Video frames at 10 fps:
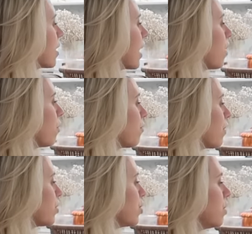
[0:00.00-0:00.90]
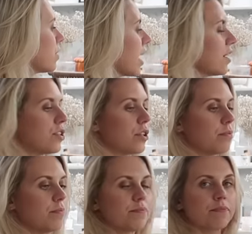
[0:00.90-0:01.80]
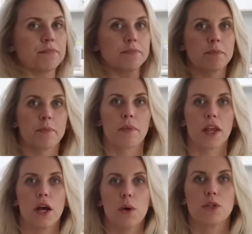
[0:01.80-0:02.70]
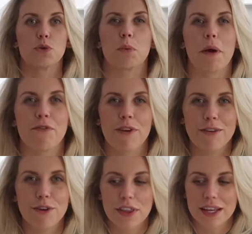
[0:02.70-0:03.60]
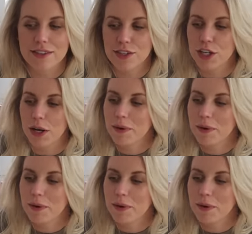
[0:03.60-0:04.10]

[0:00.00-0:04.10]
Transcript: get out a fresh new candle. Which is one of my favourite things to do,